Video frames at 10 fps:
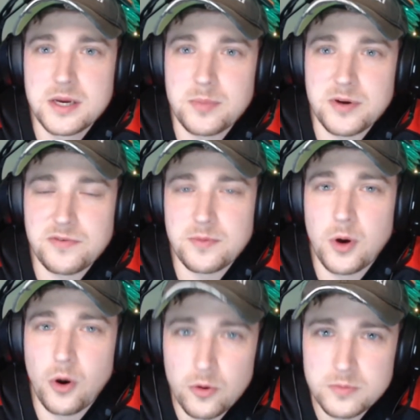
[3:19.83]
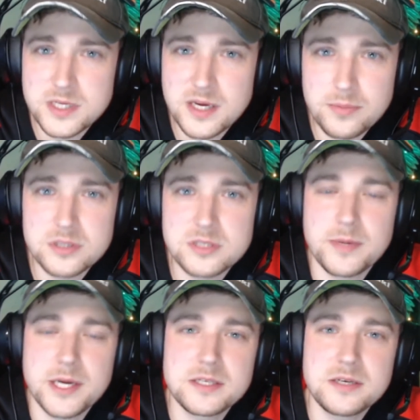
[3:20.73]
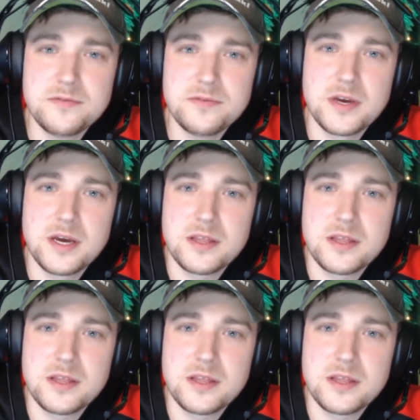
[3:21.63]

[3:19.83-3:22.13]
but from home debt perspective,